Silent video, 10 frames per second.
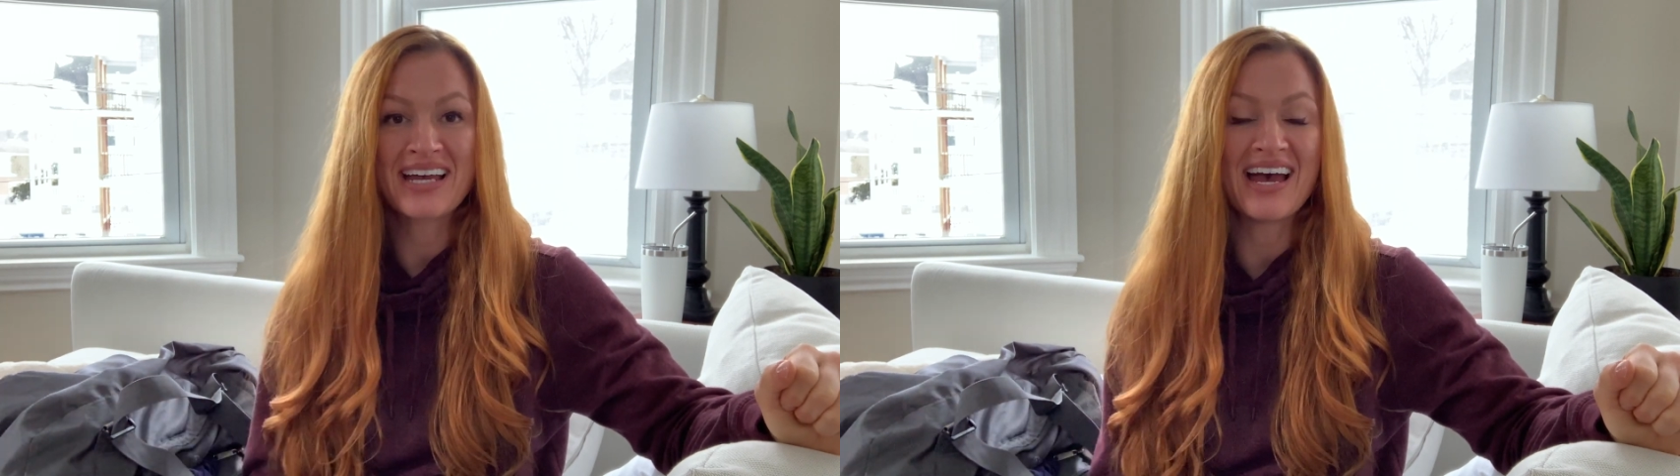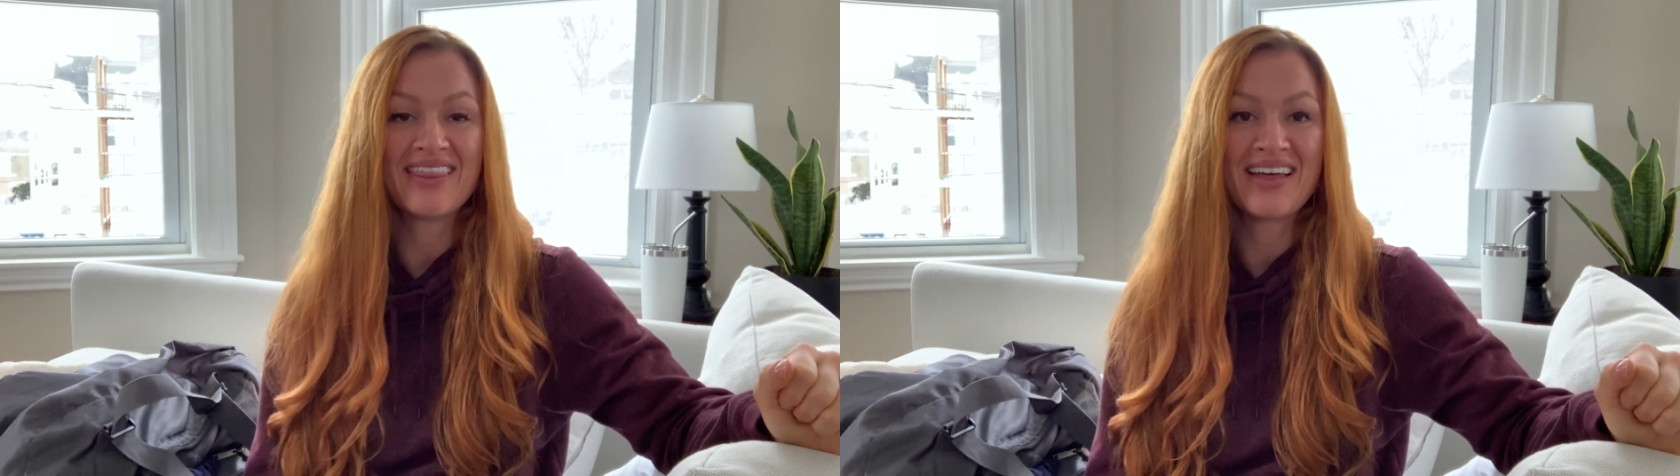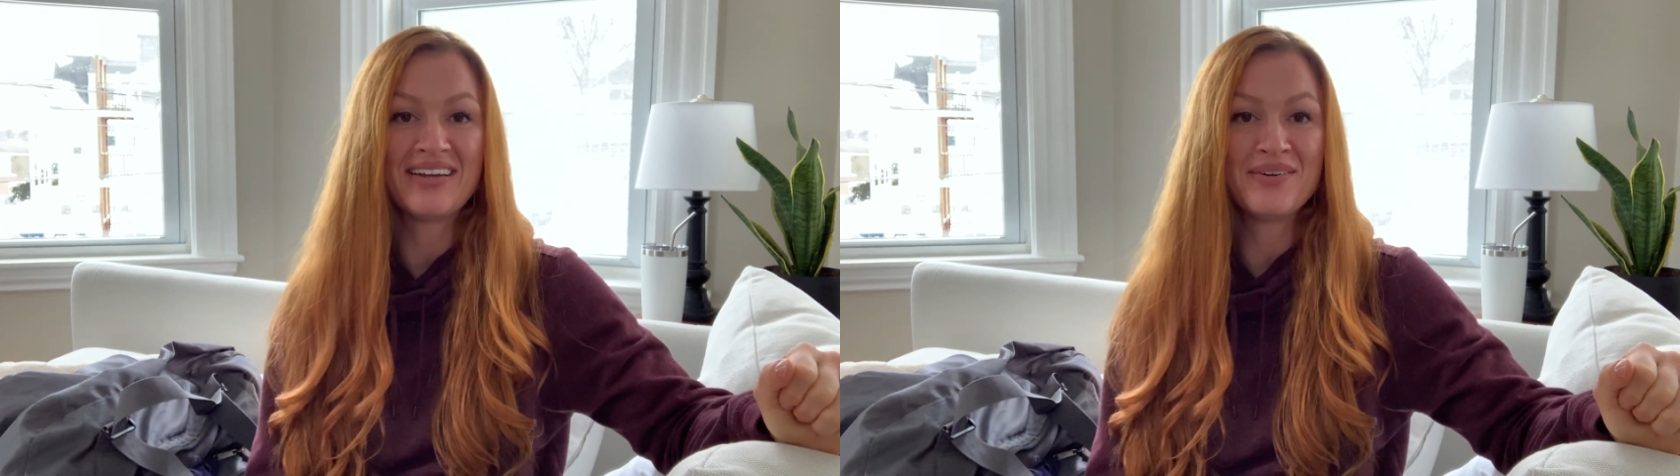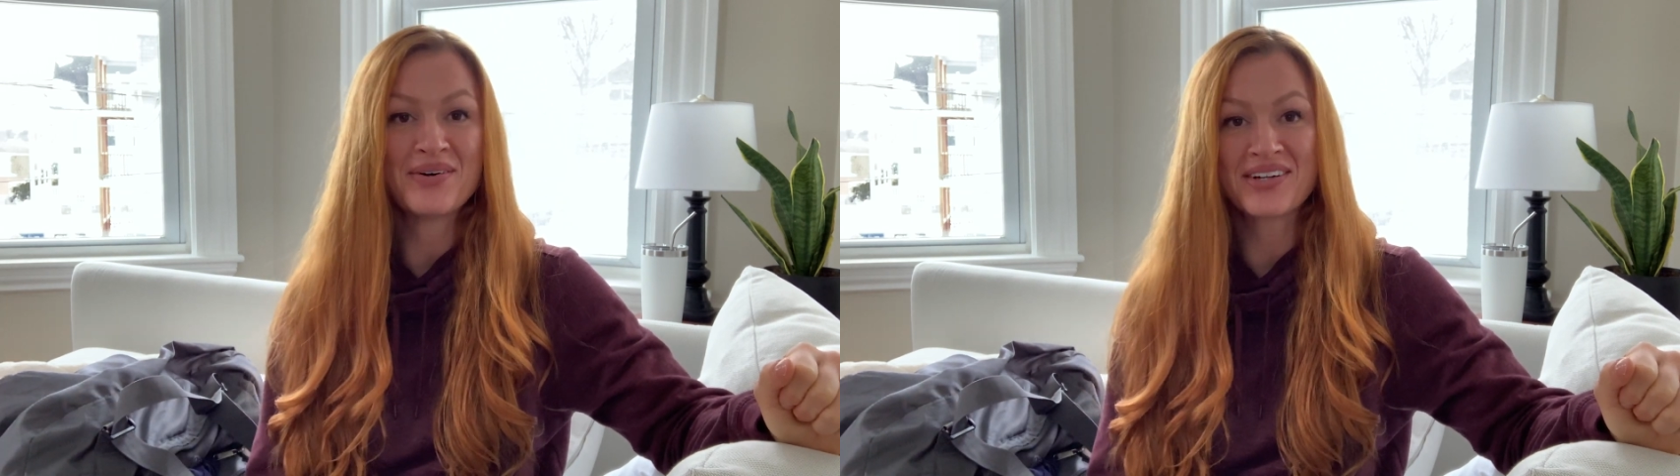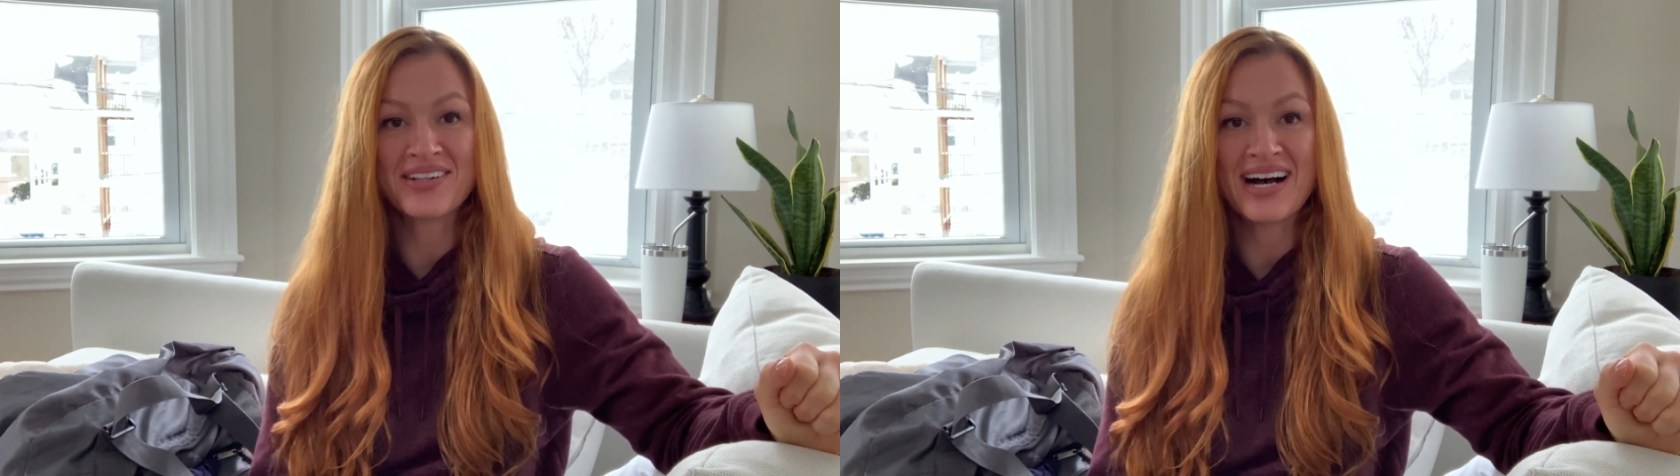and then you go to
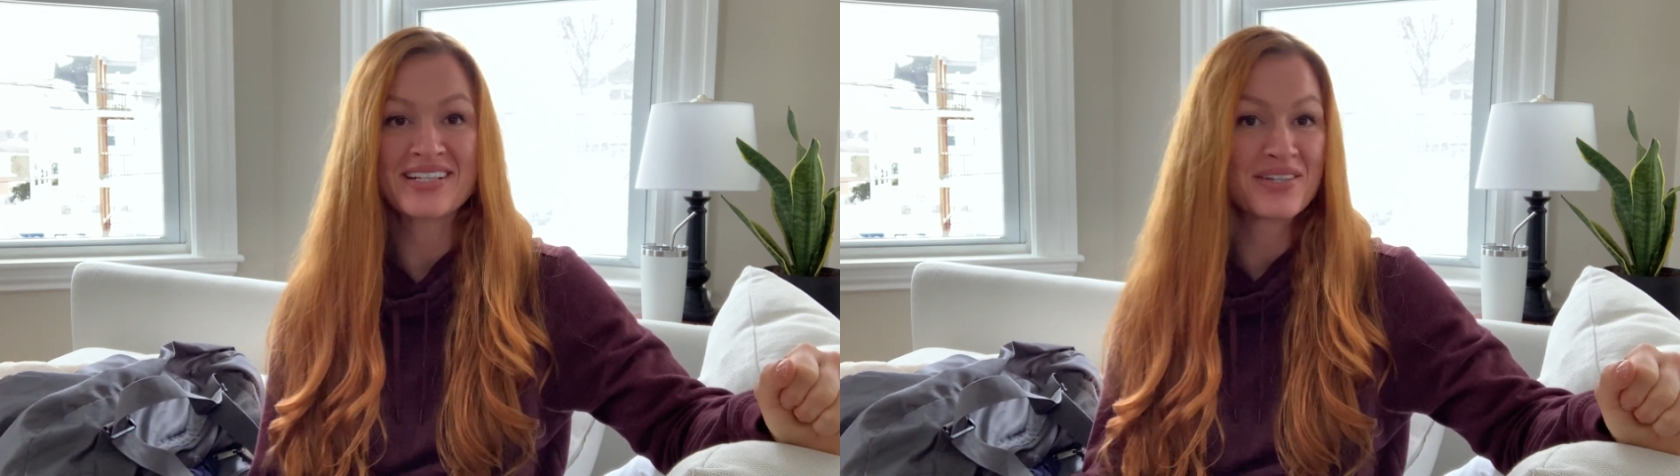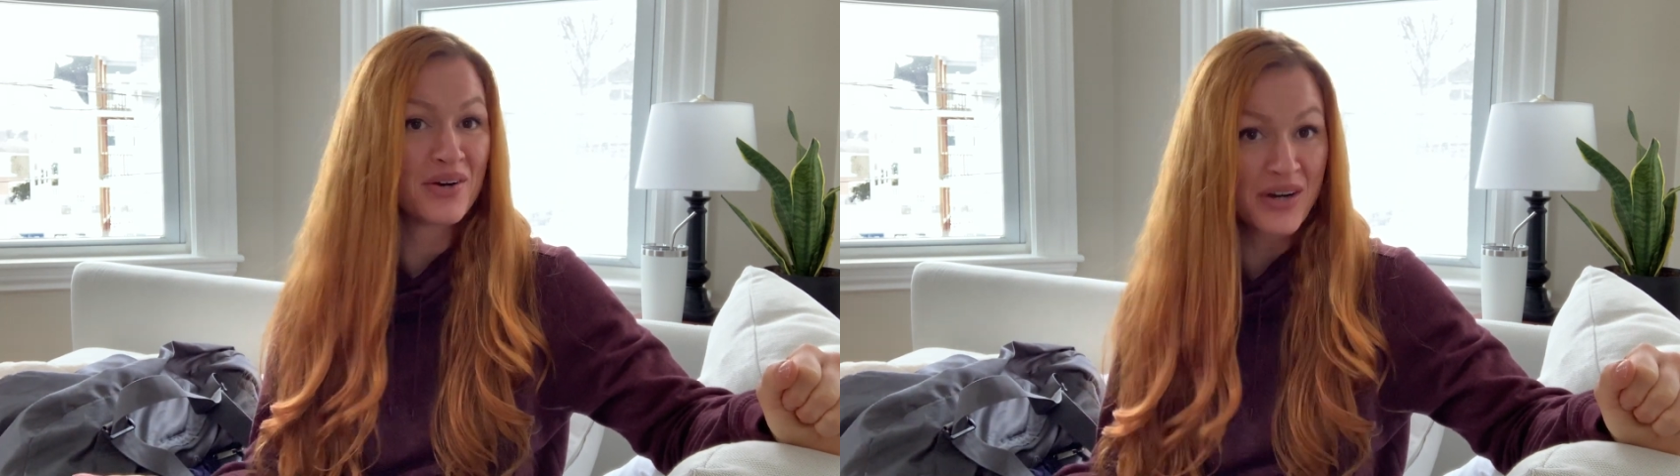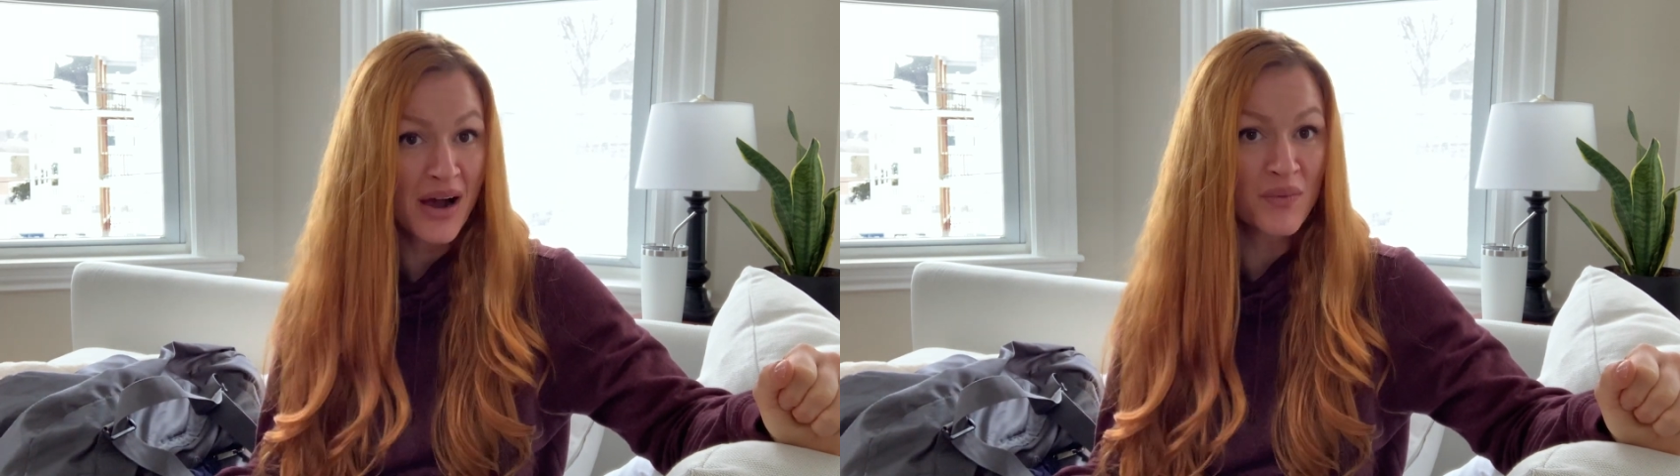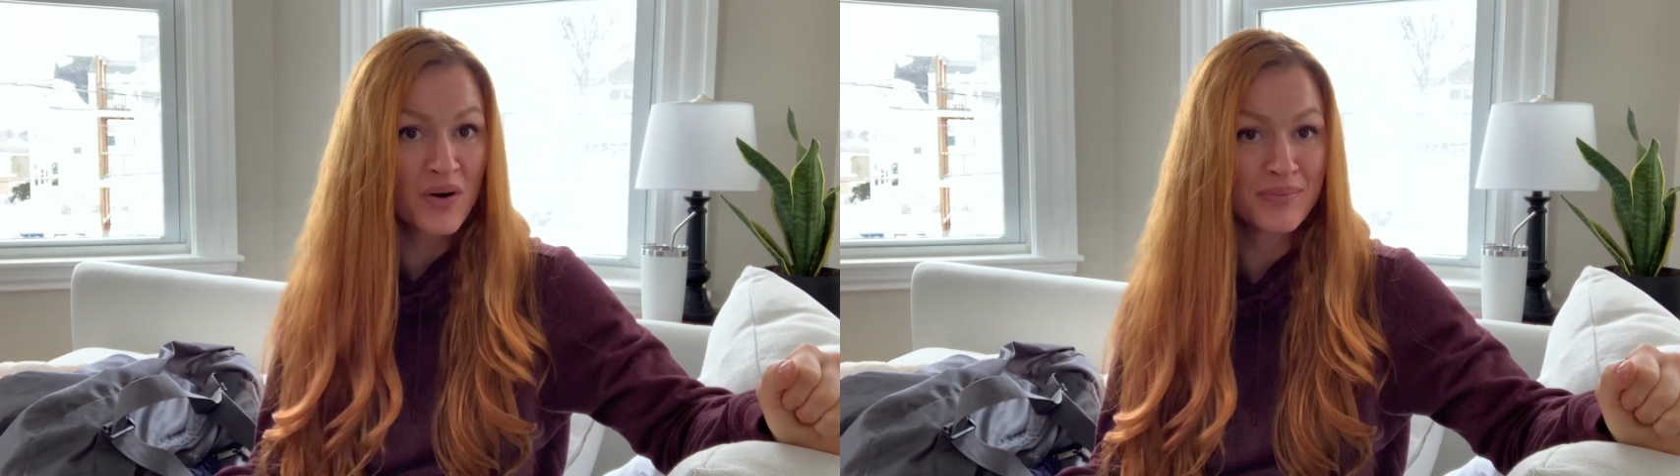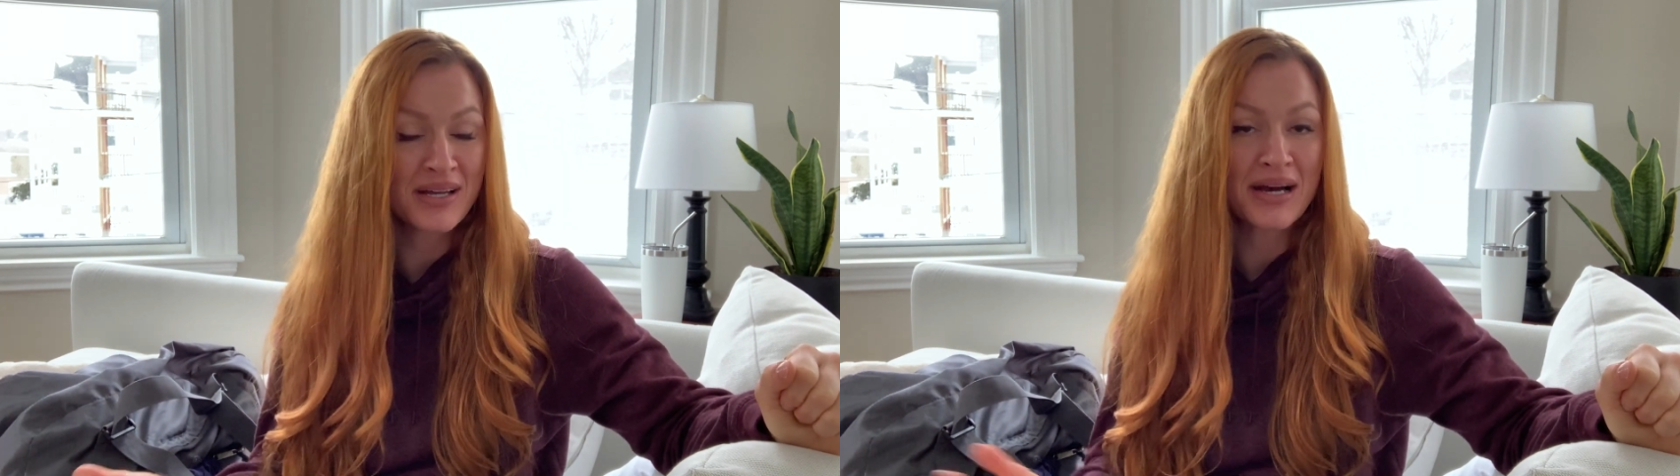class and you're not
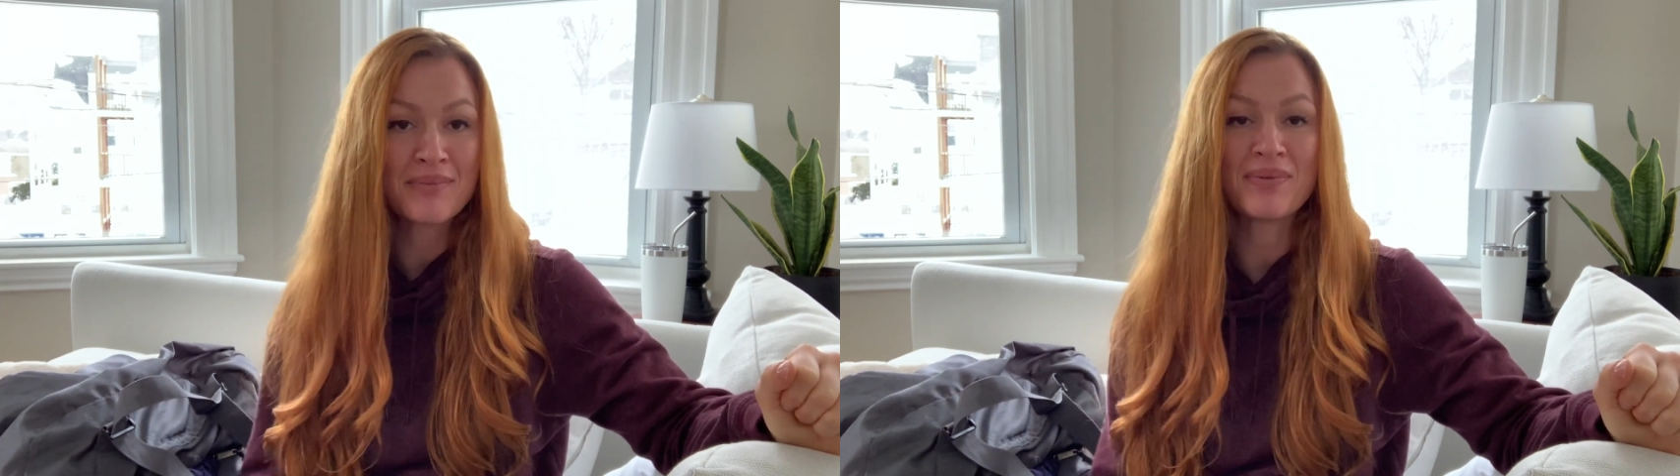warmed up.